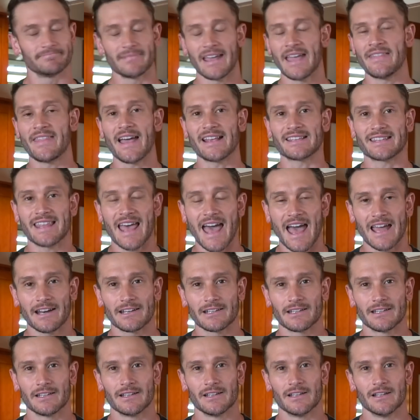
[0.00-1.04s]
and that's
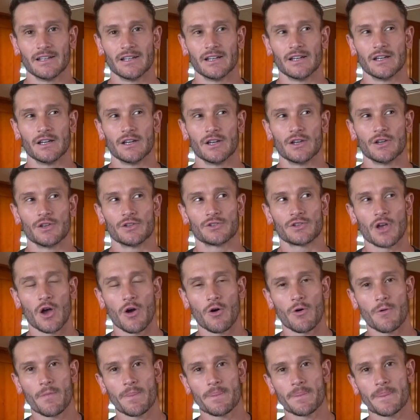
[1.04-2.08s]
that.
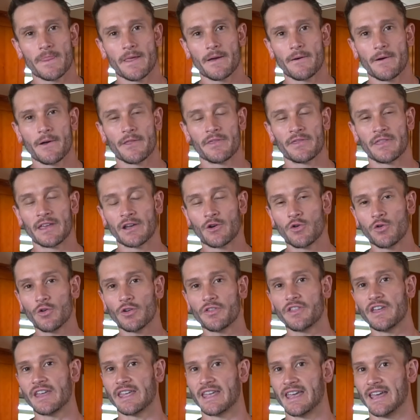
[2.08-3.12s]
So the cool
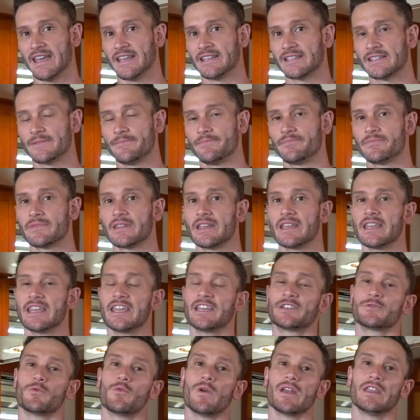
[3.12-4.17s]
thing is,
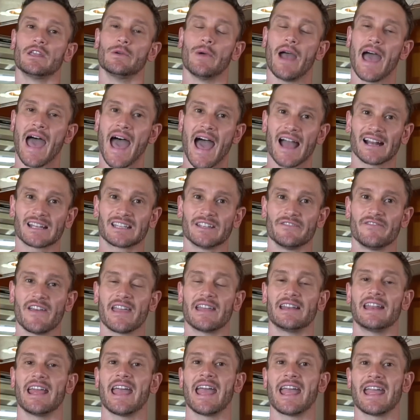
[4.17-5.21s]
is when you
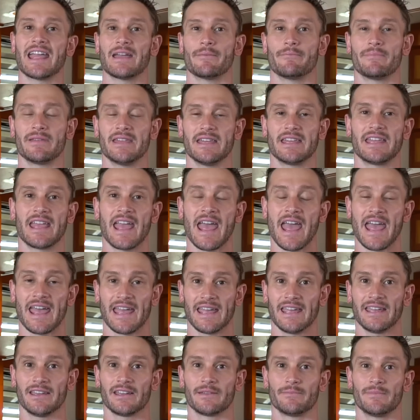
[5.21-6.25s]
activate
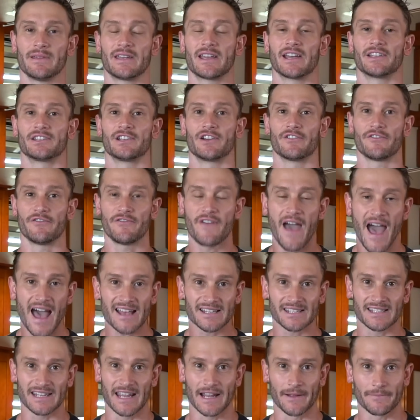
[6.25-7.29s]
AMPK because you're
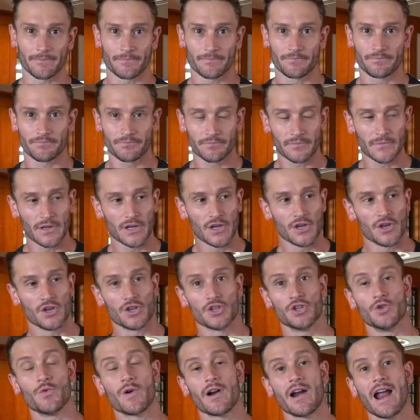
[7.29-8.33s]
fasting,
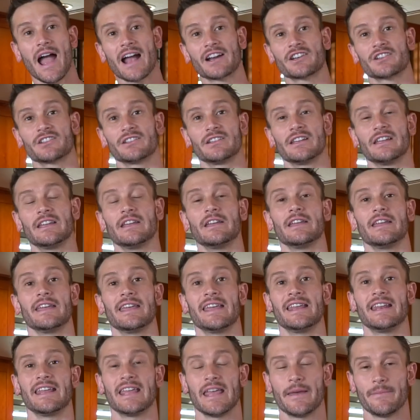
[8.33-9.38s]
you are actually
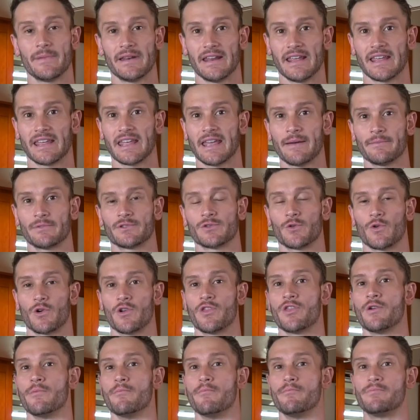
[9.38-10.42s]
inhibiting
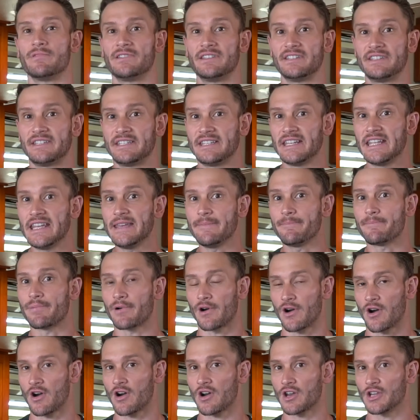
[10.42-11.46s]
mTOR. The
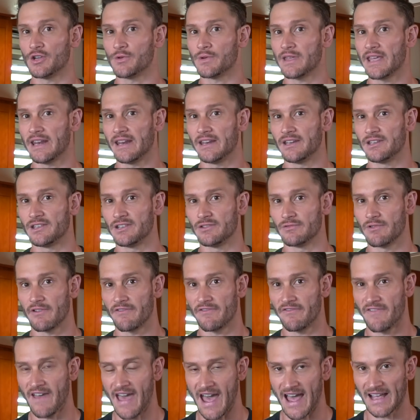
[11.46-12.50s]
deeper you get into a
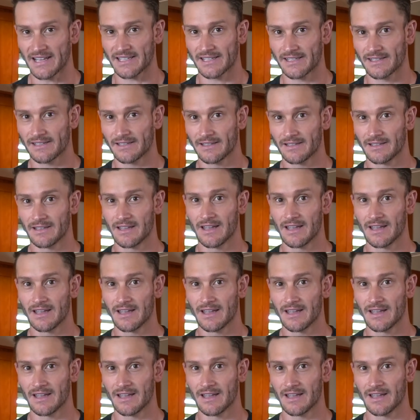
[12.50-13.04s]
fast,